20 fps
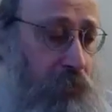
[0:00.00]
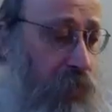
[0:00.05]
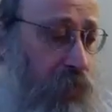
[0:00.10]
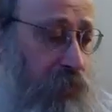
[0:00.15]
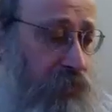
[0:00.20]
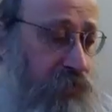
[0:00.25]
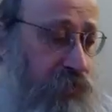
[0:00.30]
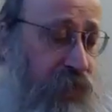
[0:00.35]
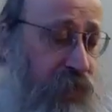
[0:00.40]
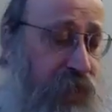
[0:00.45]

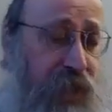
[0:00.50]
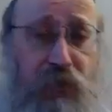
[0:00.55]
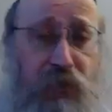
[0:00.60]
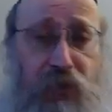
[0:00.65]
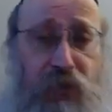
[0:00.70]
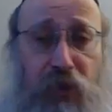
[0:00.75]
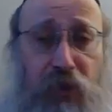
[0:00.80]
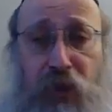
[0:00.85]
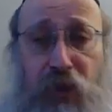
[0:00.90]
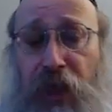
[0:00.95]
Once
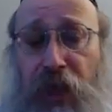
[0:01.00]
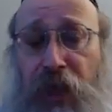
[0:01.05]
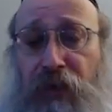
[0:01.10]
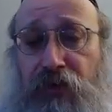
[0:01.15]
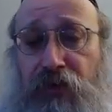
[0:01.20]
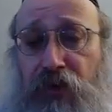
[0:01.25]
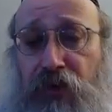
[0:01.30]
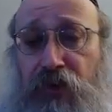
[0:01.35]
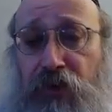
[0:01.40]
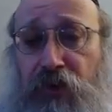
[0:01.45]
again, the
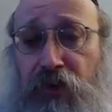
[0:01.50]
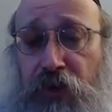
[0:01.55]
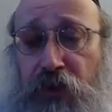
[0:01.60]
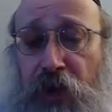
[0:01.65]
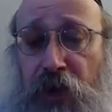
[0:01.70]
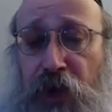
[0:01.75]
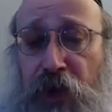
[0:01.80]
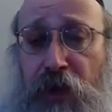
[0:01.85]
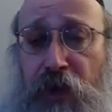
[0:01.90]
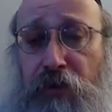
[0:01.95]
class
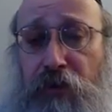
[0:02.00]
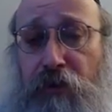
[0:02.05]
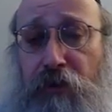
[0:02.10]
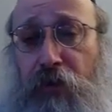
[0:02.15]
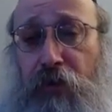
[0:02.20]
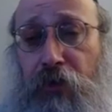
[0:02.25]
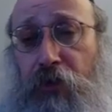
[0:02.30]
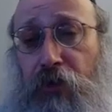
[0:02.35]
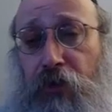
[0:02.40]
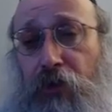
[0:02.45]
today